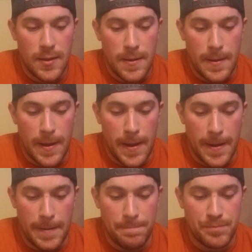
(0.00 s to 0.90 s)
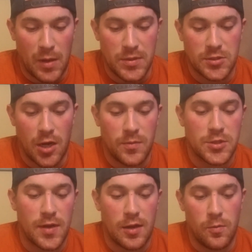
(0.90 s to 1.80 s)
Now we start with
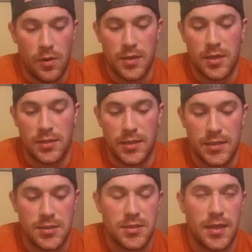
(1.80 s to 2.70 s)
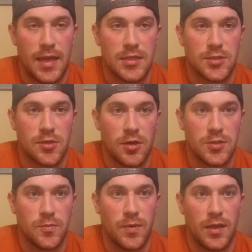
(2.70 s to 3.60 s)
track 1, Unleashed, and it
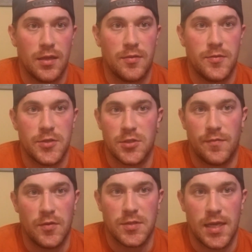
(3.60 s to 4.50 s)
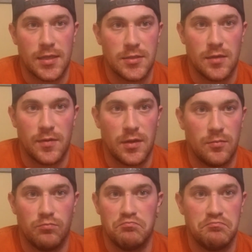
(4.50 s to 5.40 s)
starts with just a few seconds of a
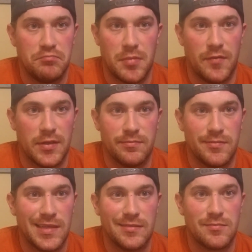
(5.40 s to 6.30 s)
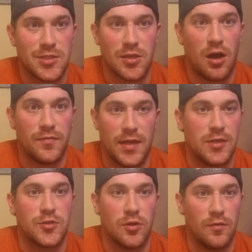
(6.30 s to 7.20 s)
soft
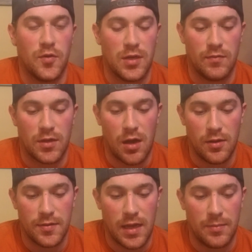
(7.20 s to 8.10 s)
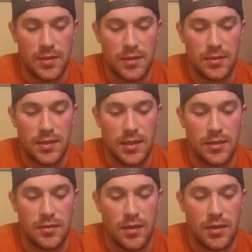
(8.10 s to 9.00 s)
intro, if you could even call it that, but
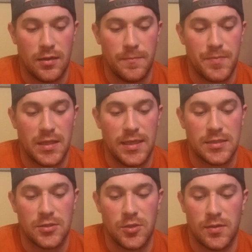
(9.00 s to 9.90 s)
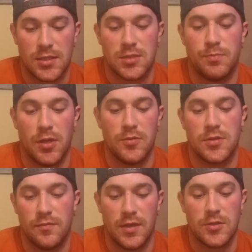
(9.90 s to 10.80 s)
it leads into an
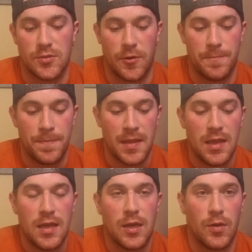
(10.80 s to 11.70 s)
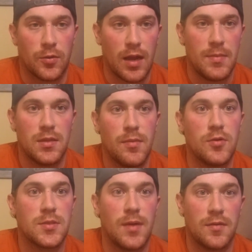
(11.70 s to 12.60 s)
explosive intro. Now what grabbed me the
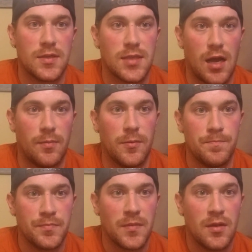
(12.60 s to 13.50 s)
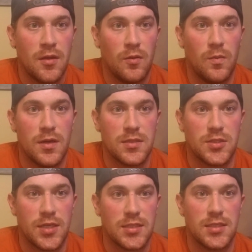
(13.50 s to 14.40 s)
most about this album was
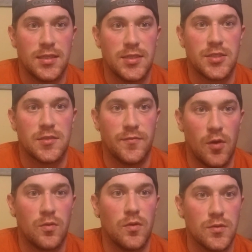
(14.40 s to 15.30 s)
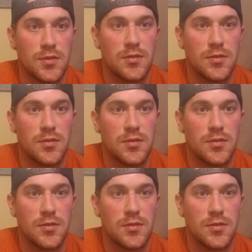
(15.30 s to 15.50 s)
Jesse Leach's vocals